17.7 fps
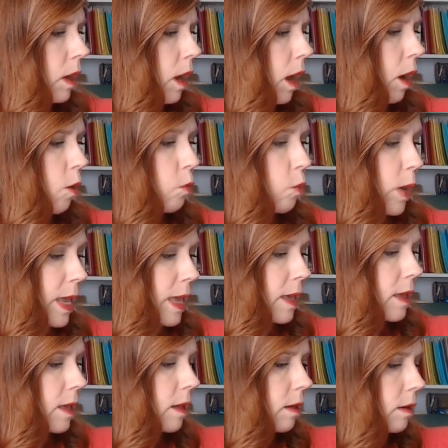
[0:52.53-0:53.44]
a
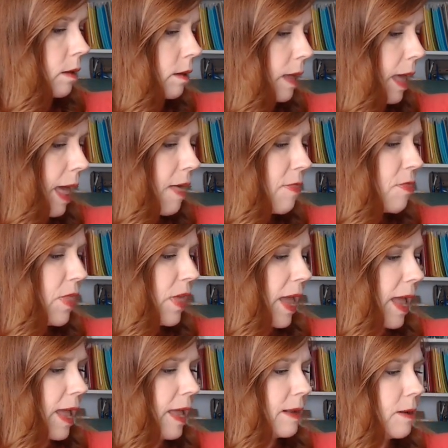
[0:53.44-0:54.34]
week, and
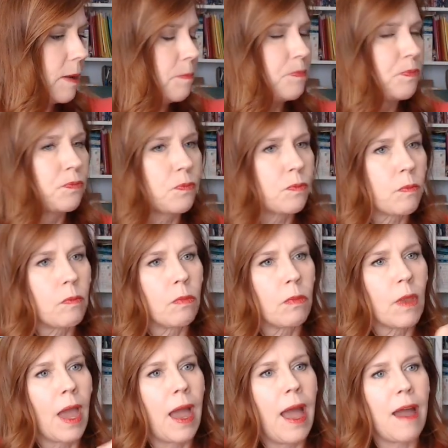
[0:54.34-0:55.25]
then
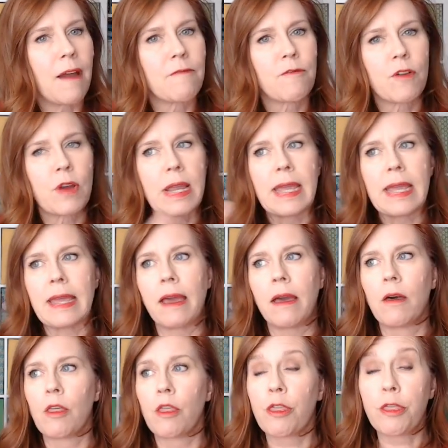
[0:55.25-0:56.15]

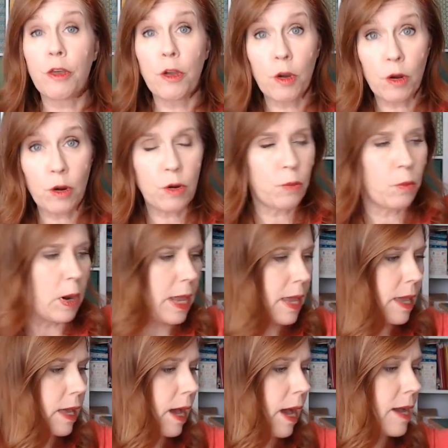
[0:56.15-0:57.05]
every third
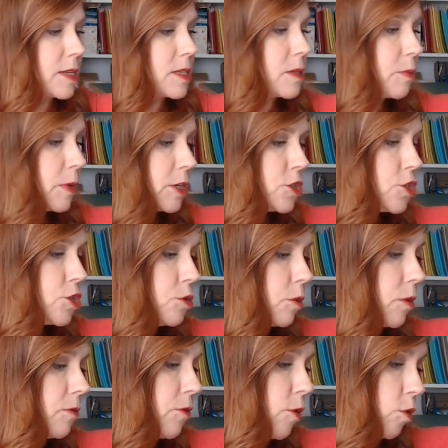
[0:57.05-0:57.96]
week, I switch
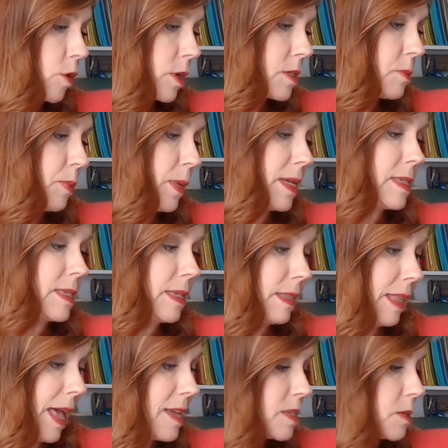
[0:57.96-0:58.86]
to a focus piece.
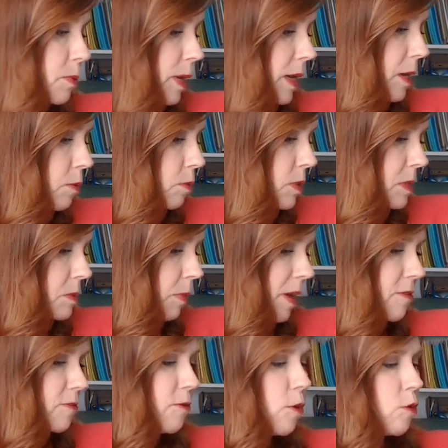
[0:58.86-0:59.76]
Last week was
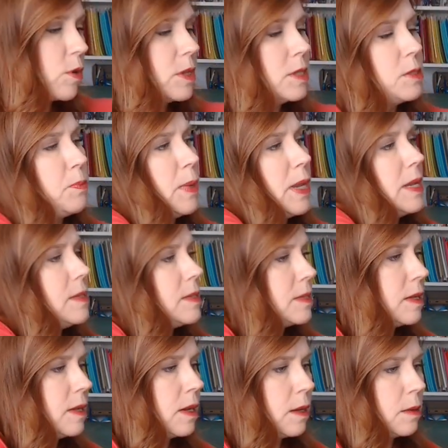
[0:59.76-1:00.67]
my focus
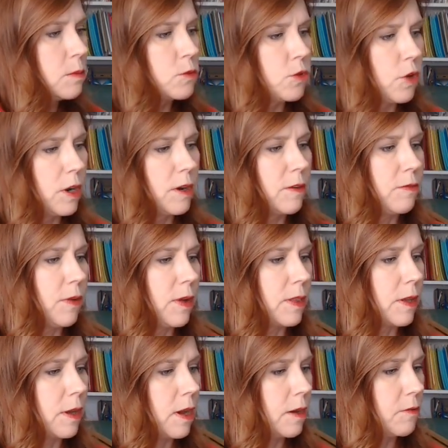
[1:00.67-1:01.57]
piece. I'm trying to
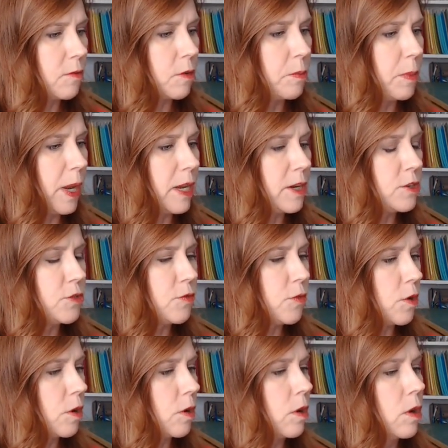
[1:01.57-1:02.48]
find the cover page
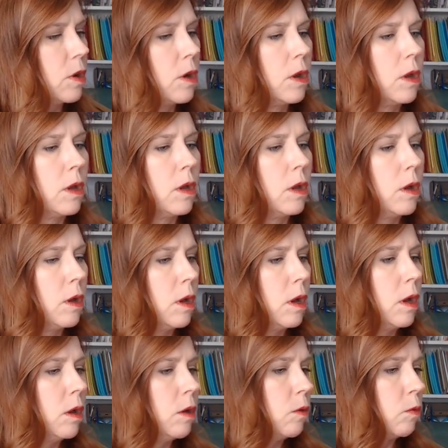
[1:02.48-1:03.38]
for
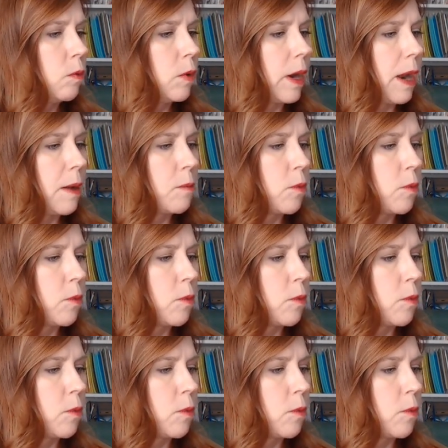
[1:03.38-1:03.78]
what I'm